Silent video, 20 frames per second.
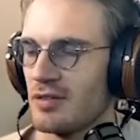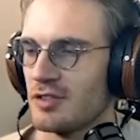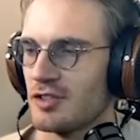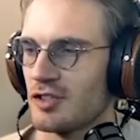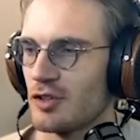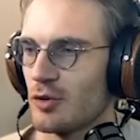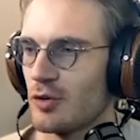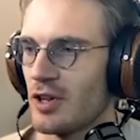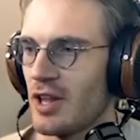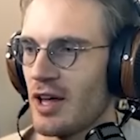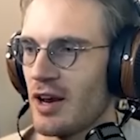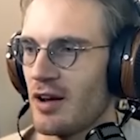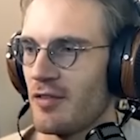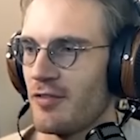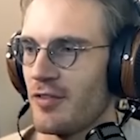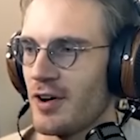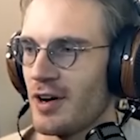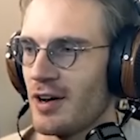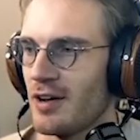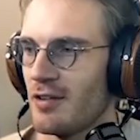So glad I
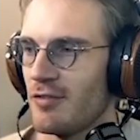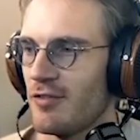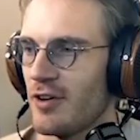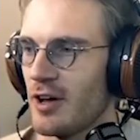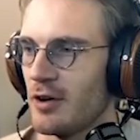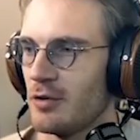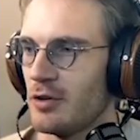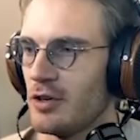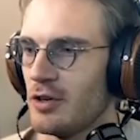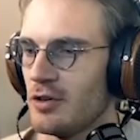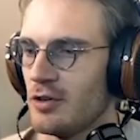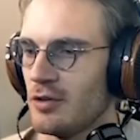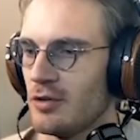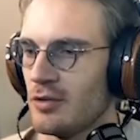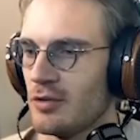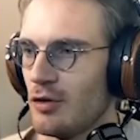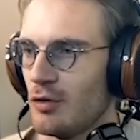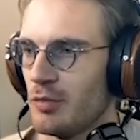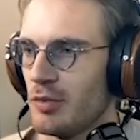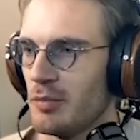finally found
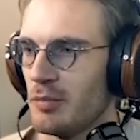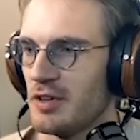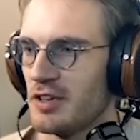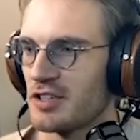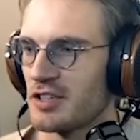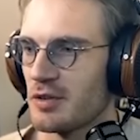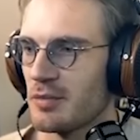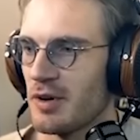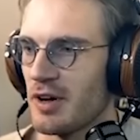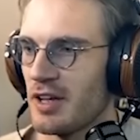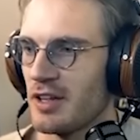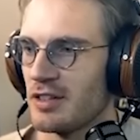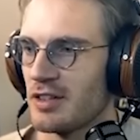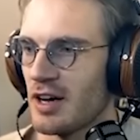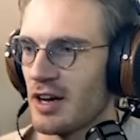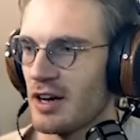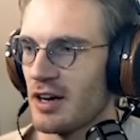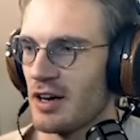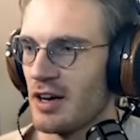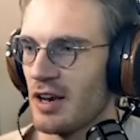you. You've been missing my entire